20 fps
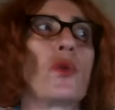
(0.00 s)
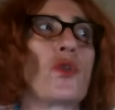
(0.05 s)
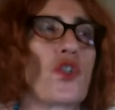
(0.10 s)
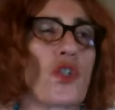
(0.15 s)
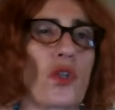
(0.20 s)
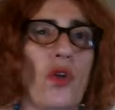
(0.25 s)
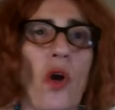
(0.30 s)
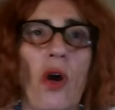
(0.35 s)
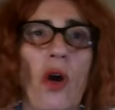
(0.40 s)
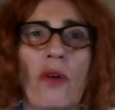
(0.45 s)

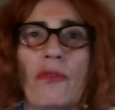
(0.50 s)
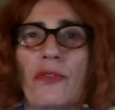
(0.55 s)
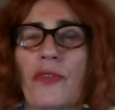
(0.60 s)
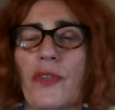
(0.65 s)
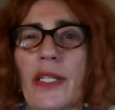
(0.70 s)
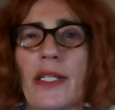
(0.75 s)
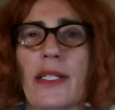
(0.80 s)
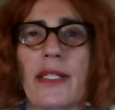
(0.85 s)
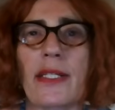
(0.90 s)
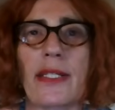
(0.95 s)

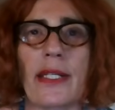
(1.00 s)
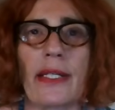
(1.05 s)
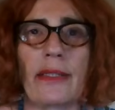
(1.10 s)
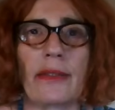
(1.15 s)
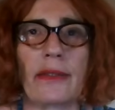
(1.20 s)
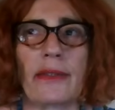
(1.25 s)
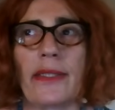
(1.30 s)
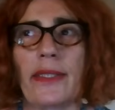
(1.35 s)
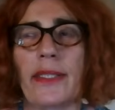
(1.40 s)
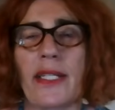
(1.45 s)
conflicts
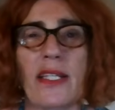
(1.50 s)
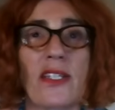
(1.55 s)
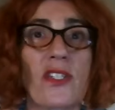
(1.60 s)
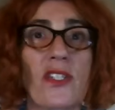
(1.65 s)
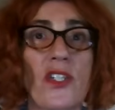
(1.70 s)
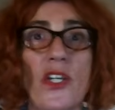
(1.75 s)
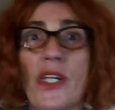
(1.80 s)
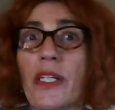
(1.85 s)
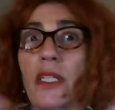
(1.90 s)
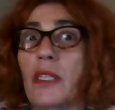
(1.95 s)
and this
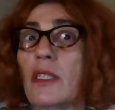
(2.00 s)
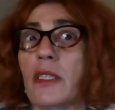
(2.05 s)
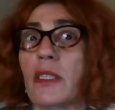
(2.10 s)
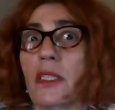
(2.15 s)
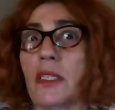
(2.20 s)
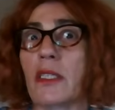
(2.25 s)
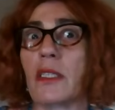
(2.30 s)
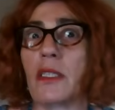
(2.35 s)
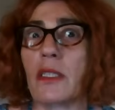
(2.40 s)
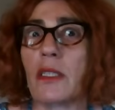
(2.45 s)

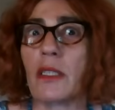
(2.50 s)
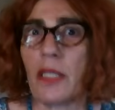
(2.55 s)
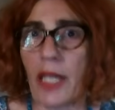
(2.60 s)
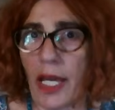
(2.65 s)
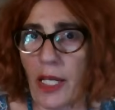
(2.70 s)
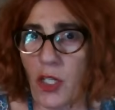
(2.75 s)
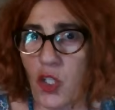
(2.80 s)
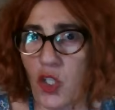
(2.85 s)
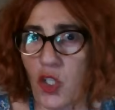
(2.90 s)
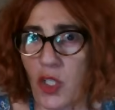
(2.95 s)
circus
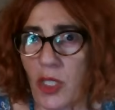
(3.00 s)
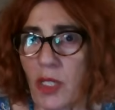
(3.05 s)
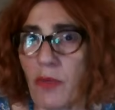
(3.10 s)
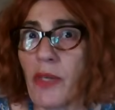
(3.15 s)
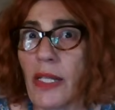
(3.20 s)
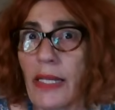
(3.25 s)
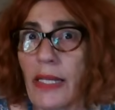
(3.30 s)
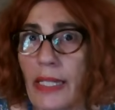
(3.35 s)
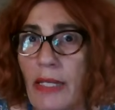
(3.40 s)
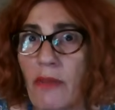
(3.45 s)
actually
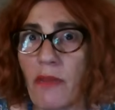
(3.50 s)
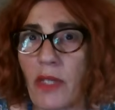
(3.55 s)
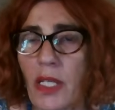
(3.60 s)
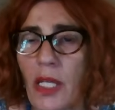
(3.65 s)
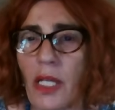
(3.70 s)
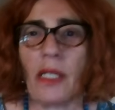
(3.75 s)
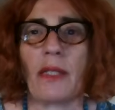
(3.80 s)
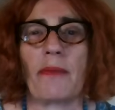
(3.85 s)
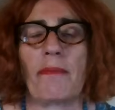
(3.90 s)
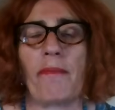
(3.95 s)
we live
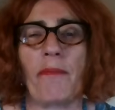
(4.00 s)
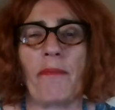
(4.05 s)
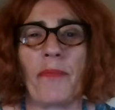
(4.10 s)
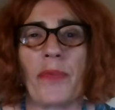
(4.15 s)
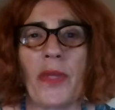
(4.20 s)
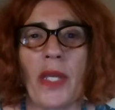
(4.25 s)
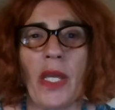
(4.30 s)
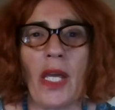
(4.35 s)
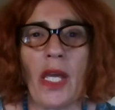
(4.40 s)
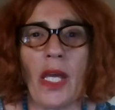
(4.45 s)
in.
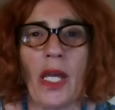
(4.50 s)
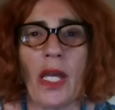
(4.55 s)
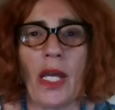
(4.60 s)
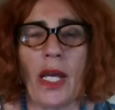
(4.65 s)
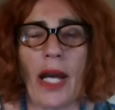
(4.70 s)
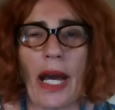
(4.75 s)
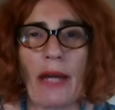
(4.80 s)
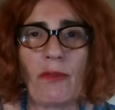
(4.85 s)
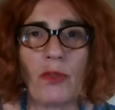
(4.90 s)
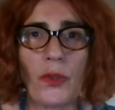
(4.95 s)

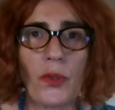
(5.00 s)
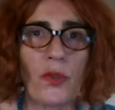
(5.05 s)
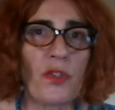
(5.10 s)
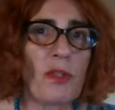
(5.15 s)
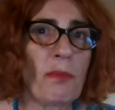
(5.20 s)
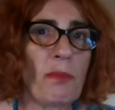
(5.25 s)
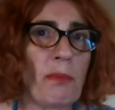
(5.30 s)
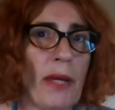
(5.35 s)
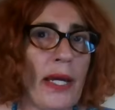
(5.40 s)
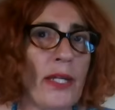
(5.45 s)
I want to
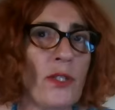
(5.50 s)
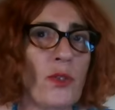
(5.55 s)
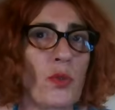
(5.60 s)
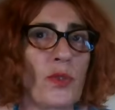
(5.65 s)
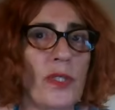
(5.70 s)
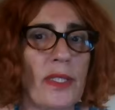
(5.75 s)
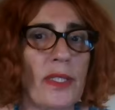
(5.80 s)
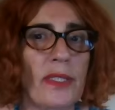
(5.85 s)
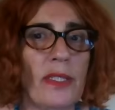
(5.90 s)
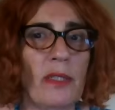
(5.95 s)
remind you
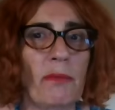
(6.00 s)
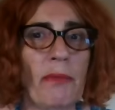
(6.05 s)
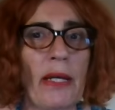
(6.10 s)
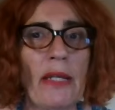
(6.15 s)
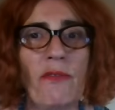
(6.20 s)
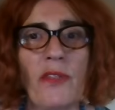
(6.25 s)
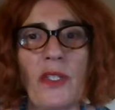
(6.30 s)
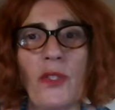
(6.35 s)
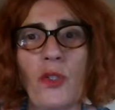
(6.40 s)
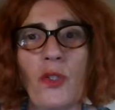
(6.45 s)
that in
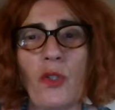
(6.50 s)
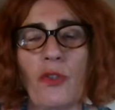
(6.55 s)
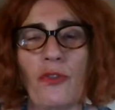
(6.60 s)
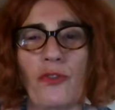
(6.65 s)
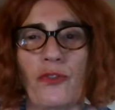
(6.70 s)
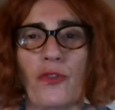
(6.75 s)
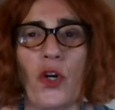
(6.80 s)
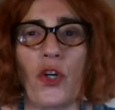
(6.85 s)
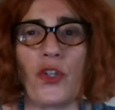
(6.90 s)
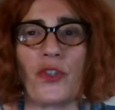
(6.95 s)
my video
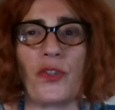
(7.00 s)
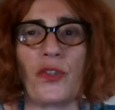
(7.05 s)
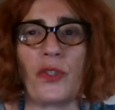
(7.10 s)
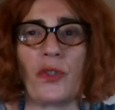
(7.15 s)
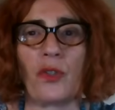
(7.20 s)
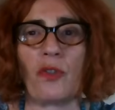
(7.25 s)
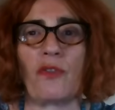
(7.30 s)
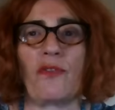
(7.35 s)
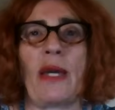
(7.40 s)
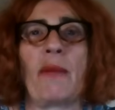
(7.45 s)
for the
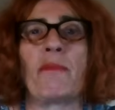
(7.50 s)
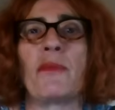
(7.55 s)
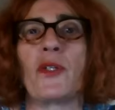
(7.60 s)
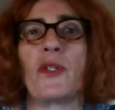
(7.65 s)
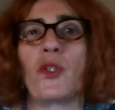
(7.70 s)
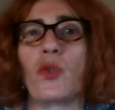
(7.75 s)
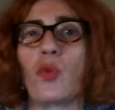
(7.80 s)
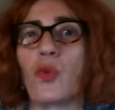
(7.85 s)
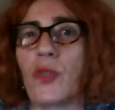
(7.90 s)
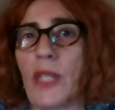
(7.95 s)

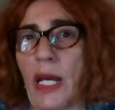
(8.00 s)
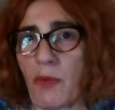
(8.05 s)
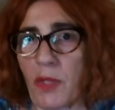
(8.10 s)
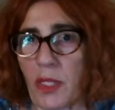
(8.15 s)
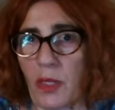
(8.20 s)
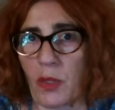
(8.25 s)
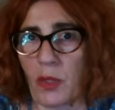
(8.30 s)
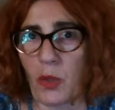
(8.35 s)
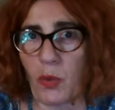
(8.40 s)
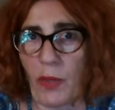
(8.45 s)
November
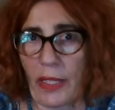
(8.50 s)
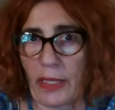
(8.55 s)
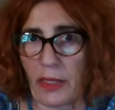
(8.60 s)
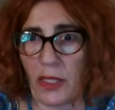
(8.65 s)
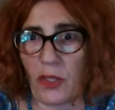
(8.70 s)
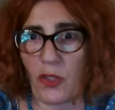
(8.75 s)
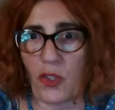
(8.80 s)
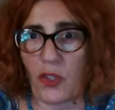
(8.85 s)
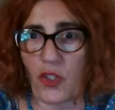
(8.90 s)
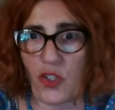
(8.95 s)

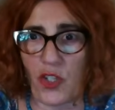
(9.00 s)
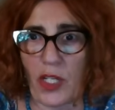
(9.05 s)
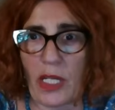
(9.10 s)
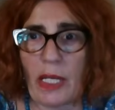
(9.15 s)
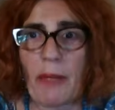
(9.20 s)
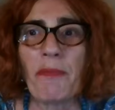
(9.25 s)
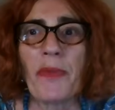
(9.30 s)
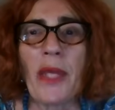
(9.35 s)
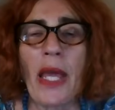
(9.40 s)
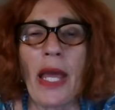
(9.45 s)

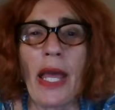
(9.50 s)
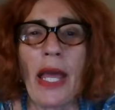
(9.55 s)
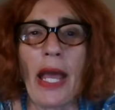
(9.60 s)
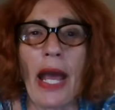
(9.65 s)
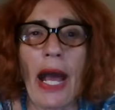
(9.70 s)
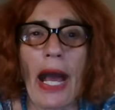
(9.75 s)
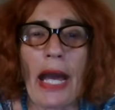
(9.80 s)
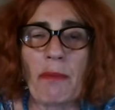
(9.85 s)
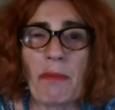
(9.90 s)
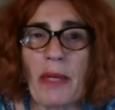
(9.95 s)
2023,
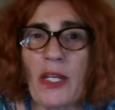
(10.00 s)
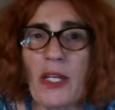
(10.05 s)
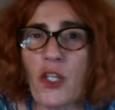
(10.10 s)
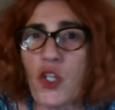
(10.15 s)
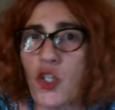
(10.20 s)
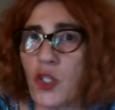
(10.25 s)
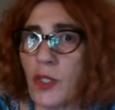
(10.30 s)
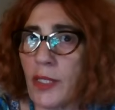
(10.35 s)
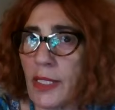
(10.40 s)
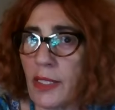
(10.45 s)
I
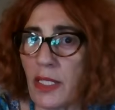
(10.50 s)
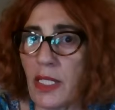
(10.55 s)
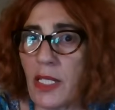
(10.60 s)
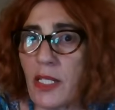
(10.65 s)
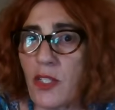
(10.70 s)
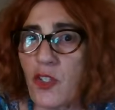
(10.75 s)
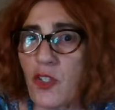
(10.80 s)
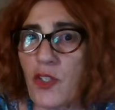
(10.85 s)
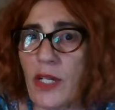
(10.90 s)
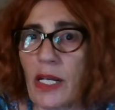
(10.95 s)
mentioned that
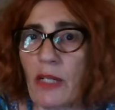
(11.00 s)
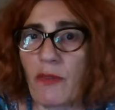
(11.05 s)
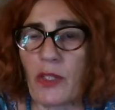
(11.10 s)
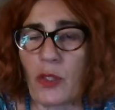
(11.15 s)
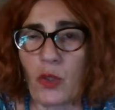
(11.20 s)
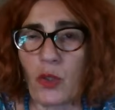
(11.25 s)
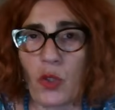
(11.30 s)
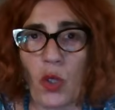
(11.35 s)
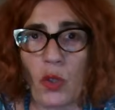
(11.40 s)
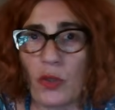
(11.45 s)
Israel
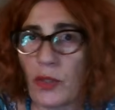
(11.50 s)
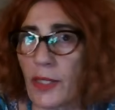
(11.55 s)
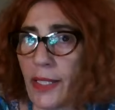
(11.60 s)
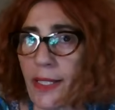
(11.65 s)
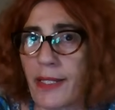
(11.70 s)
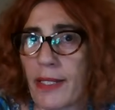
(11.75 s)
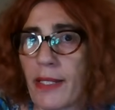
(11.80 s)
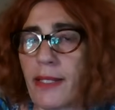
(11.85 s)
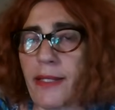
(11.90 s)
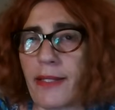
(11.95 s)
will not
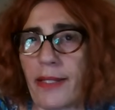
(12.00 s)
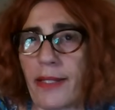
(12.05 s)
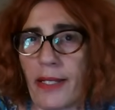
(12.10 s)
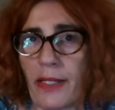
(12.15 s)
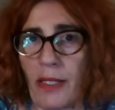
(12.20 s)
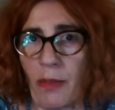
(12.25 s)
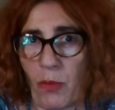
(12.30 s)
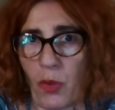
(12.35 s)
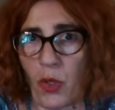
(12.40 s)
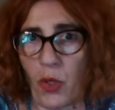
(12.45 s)
exist
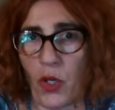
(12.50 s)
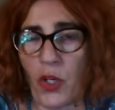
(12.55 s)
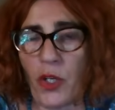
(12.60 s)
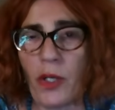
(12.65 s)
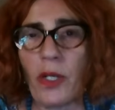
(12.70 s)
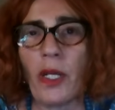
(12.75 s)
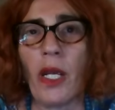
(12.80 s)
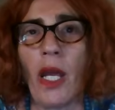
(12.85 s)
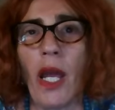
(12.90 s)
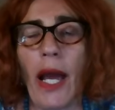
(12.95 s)

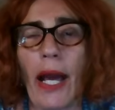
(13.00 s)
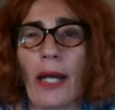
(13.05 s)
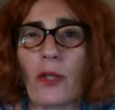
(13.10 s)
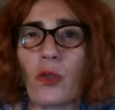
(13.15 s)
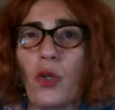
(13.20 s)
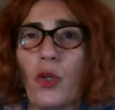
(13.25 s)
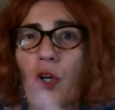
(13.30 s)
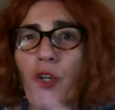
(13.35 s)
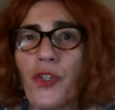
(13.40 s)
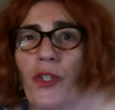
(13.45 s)
anymore
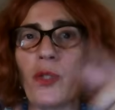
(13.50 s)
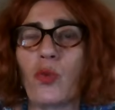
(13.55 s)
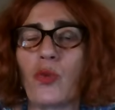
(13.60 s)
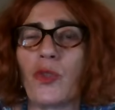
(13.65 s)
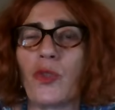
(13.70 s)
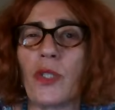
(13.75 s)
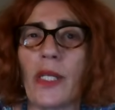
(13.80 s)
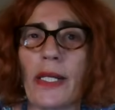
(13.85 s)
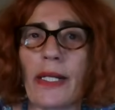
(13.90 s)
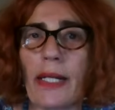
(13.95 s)
according to
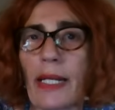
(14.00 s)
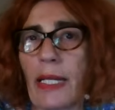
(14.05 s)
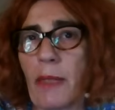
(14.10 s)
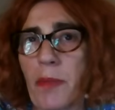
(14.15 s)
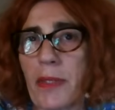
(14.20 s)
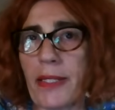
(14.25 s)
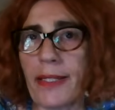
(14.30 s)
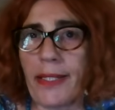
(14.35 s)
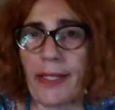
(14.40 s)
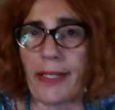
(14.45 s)
the
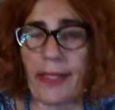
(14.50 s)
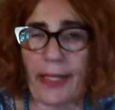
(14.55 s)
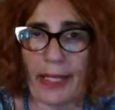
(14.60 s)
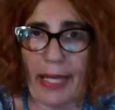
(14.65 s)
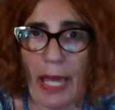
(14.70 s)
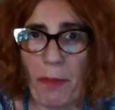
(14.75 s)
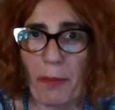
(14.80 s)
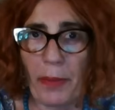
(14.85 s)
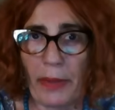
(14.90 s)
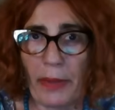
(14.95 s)
eclipse that
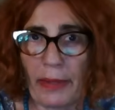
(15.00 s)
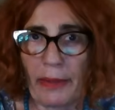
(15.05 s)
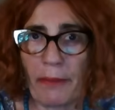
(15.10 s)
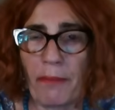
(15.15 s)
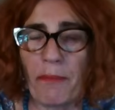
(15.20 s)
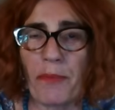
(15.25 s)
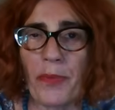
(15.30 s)
happened